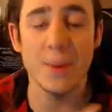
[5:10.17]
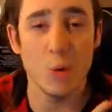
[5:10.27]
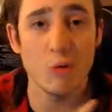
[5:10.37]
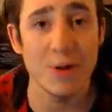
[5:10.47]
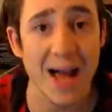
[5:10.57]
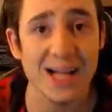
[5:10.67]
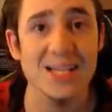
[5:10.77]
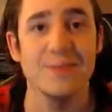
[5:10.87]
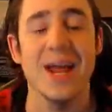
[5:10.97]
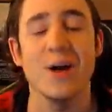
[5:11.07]
a bit more
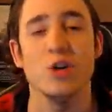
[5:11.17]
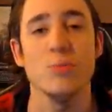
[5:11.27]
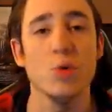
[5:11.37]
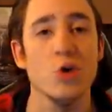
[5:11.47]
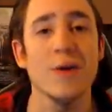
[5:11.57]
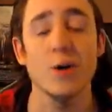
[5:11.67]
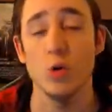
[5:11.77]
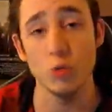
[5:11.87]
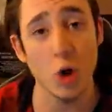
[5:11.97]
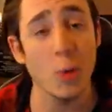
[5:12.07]
reactive in how you move, how
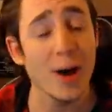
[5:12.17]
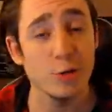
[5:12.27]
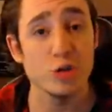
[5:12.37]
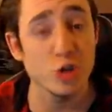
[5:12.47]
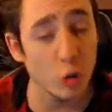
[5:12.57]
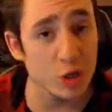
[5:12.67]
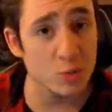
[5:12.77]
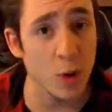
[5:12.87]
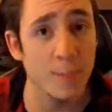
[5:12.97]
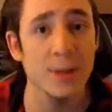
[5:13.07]
you roll, how you shoulder
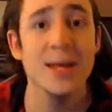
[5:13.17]
swap